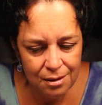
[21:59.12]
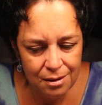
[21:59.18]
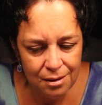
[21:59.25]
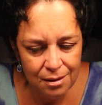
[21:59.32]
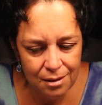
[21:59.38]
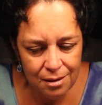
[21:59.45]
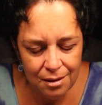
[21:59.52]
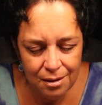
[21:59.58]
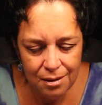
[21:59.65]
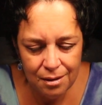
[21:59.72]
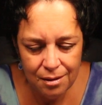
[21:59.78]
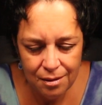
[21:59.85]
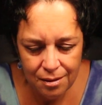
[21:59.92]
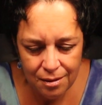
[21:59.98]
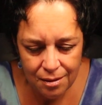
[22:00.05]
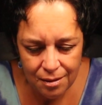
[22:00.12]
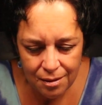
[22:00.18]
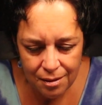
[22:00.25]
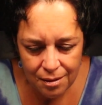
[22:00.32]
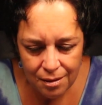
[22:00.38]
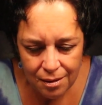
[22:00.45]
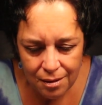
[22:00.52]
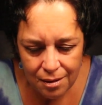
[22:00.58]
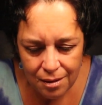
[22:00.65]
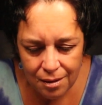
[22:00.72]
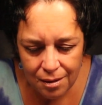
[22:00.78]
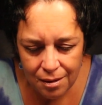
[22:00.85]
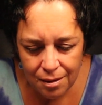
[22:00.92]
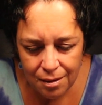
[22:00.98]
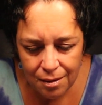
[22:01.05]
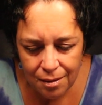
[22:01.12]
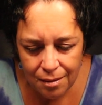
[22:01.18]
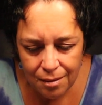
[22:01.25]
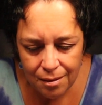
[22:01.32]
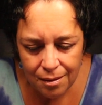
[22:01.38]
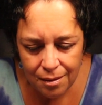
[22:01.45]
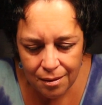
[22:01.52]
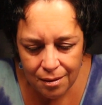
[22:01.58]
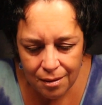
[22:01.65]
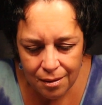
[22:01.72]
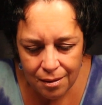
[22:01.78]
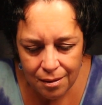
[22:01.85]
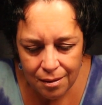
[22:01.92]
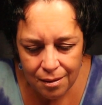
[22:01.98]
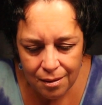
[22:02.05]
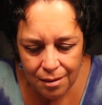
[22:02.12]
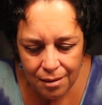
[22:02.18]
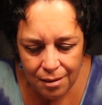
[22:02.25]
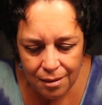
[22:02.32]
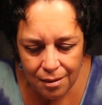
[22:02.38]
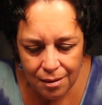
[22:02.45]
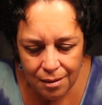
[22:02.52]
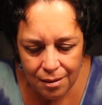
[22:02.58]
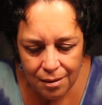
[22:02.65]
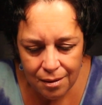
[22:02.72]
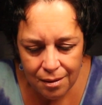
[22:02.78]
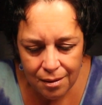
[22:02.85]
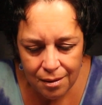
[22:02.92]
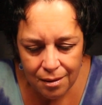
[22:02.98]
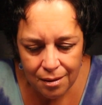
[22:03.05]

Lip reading: (silence)